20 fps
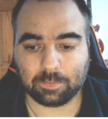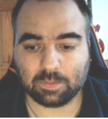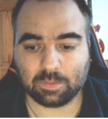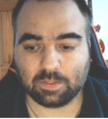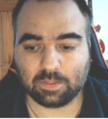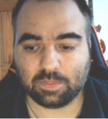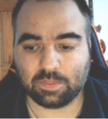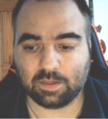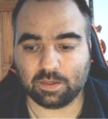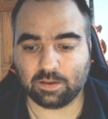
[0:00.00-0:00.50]

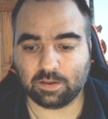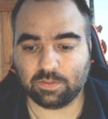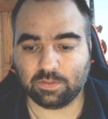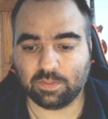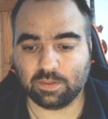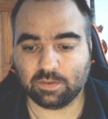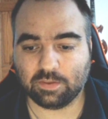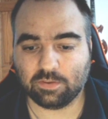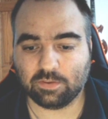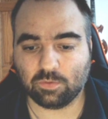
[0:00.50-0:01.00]
that
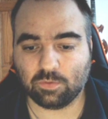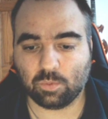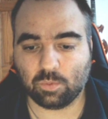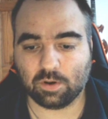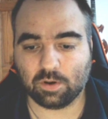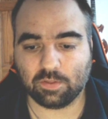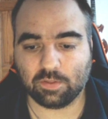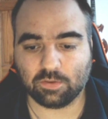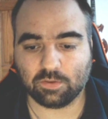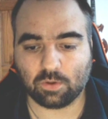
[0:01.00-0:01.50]
this is
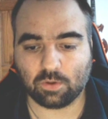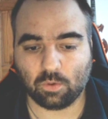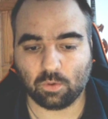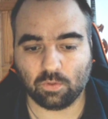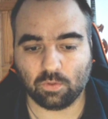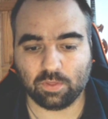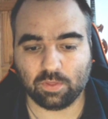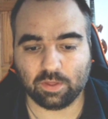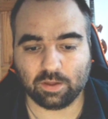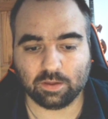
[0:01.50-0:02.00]
where this whole
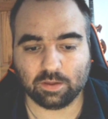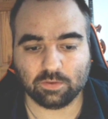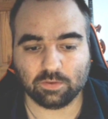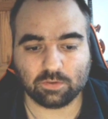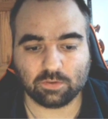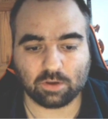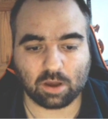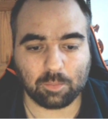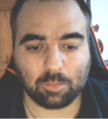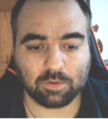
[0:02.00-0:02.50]
thing is
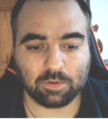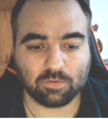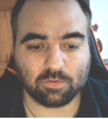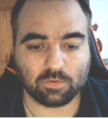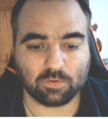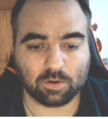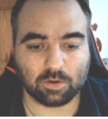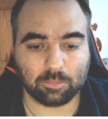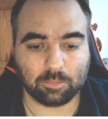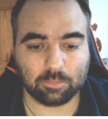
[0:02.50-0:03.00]
coming
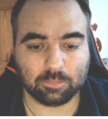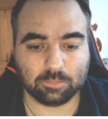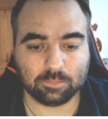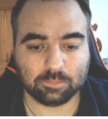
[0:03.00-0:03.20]
from,